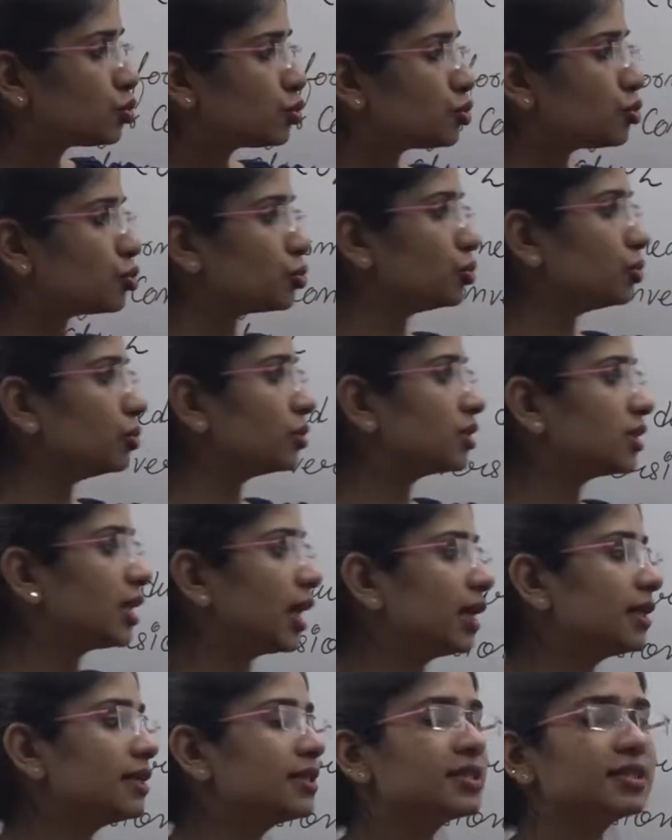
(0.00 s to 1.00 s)
Two
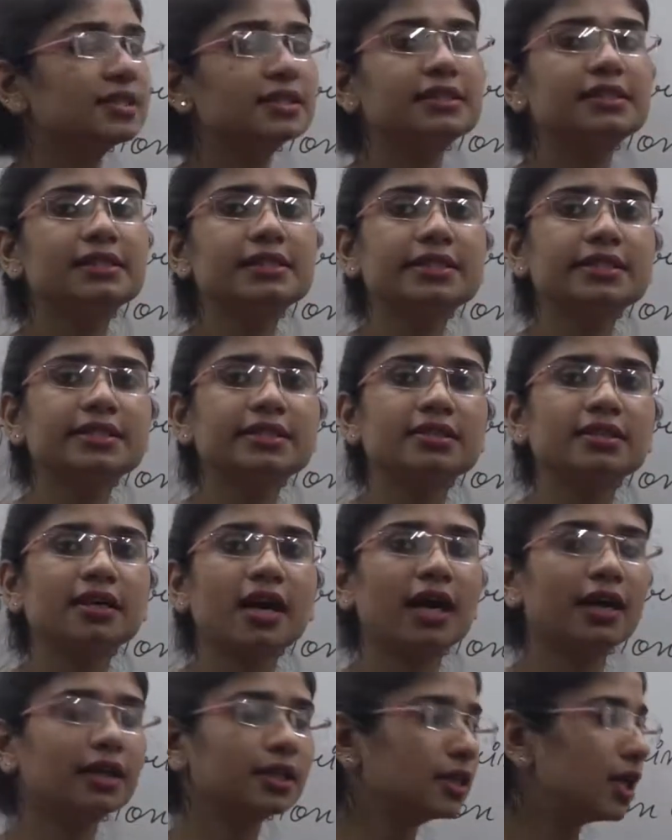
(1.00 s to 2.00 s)
guard cells
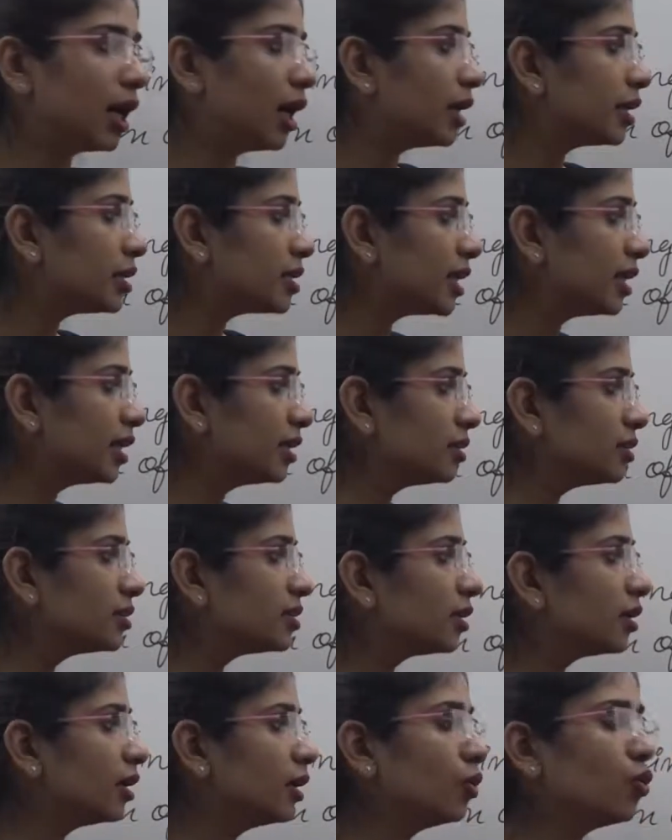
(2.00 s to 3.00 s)
are guarding
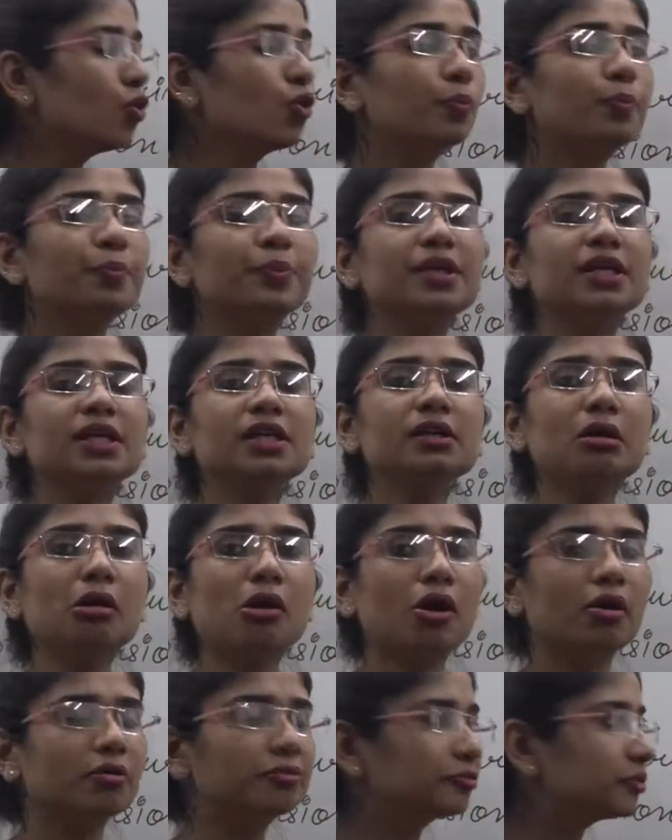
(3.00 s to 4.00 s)
the opening
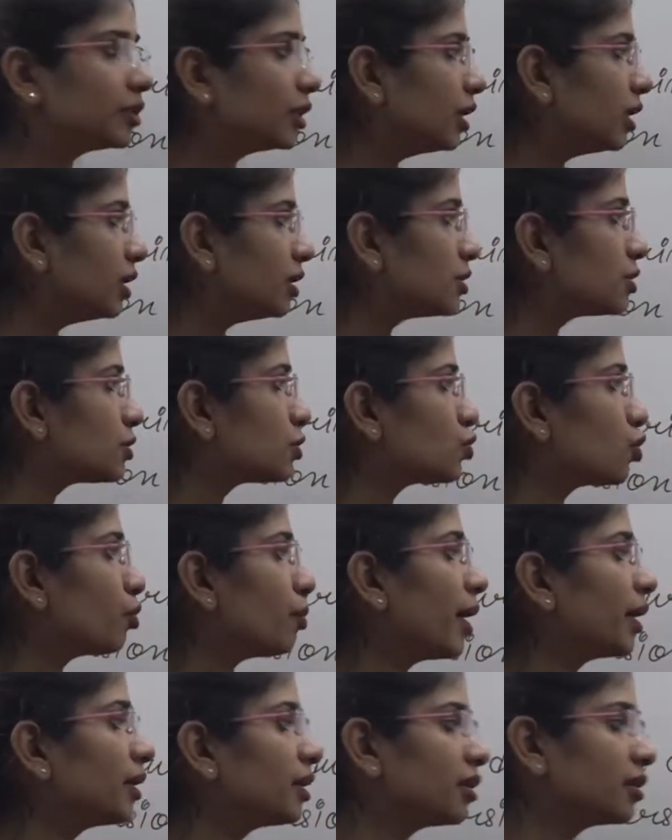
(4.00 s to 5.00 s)
of the
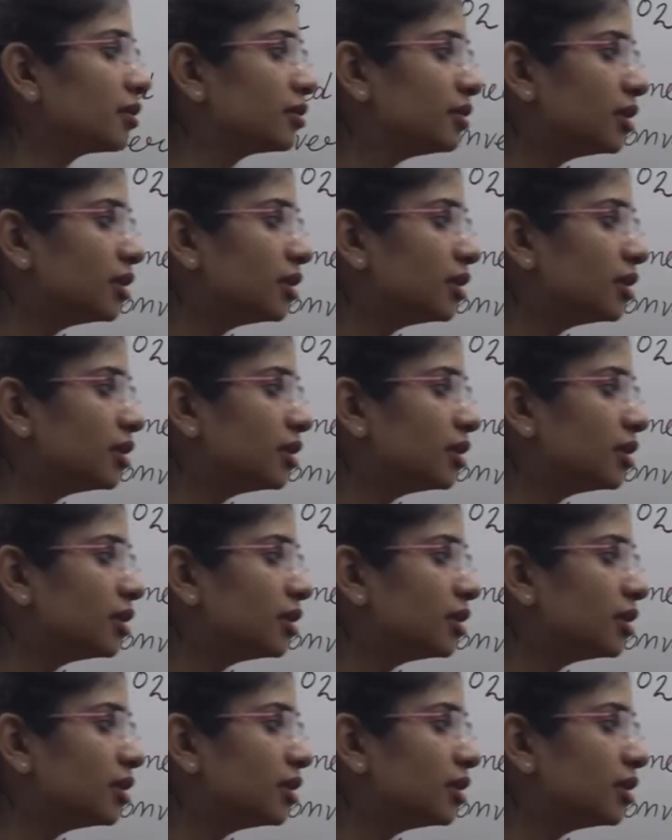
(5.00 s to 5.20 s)
stomata.